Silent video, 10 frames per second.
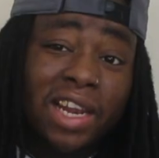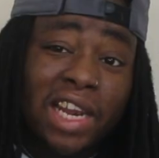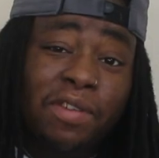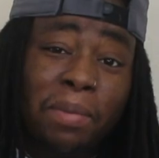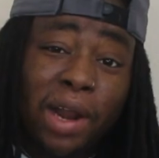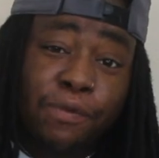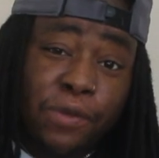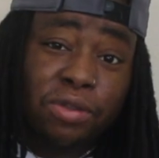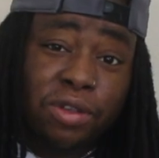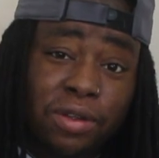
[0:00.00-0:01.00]
Living by the
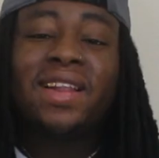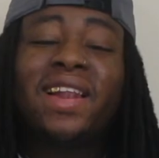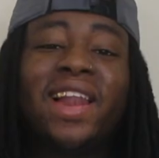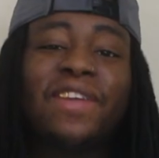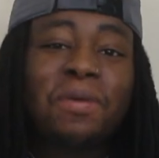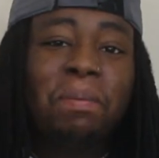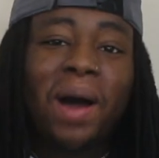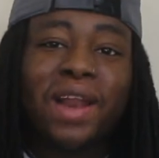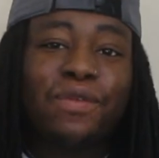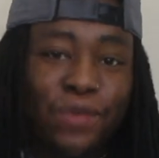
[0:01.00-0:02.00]
filter. Living by the